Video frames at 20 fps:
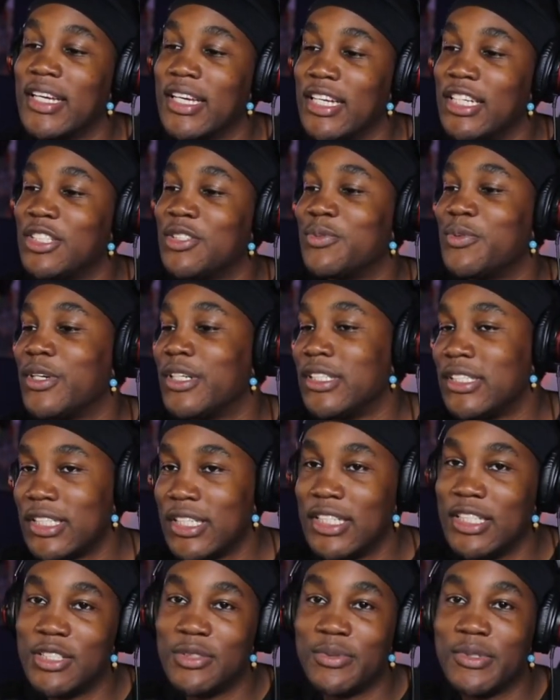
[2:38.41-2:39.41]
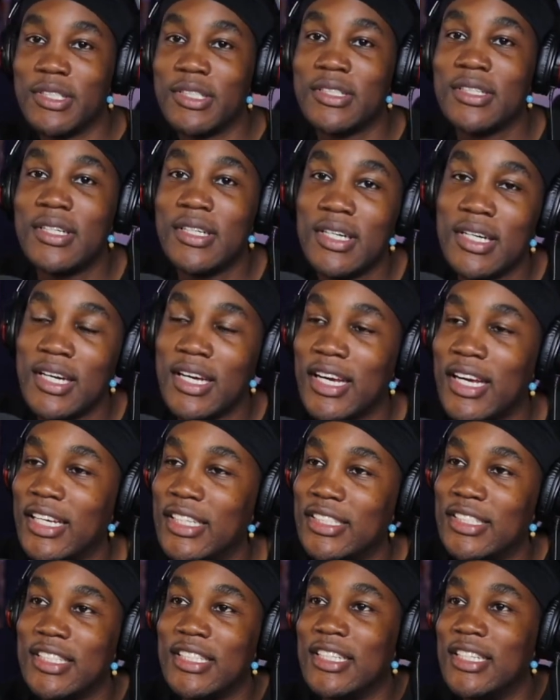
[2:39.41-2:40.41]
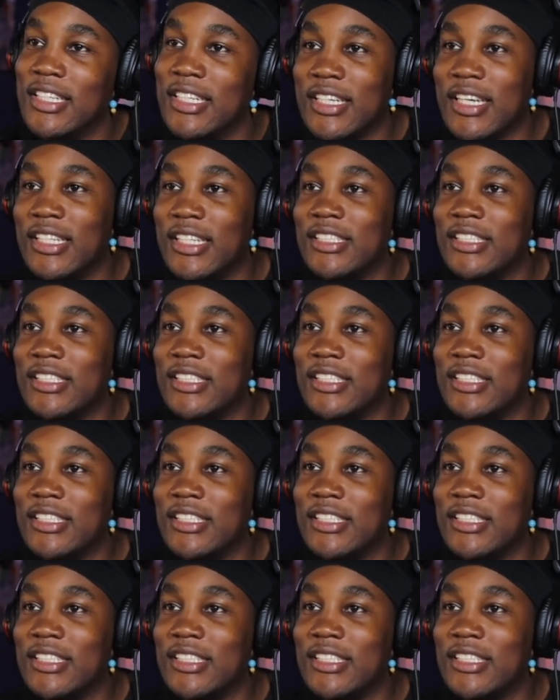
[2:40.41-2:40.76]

Each one teach one is the